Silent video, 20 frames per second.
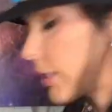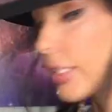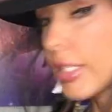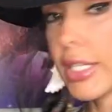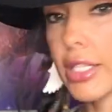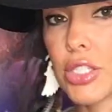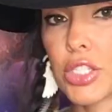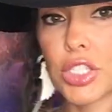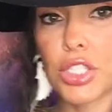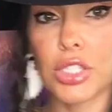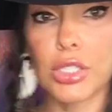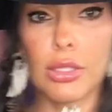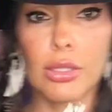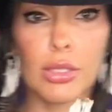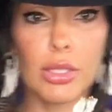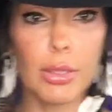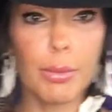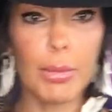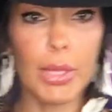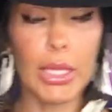dish,
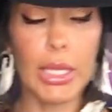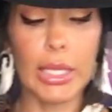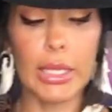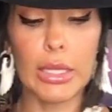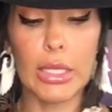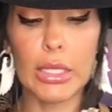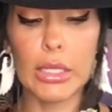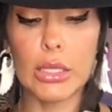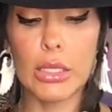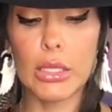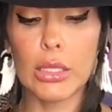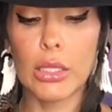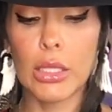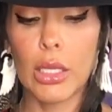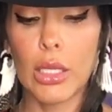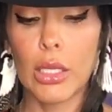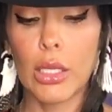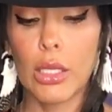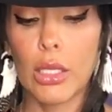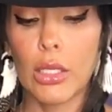something like this.
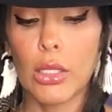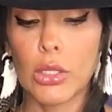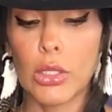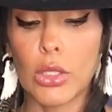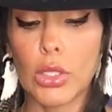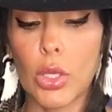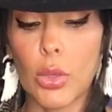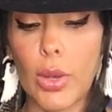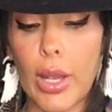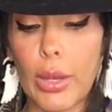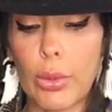So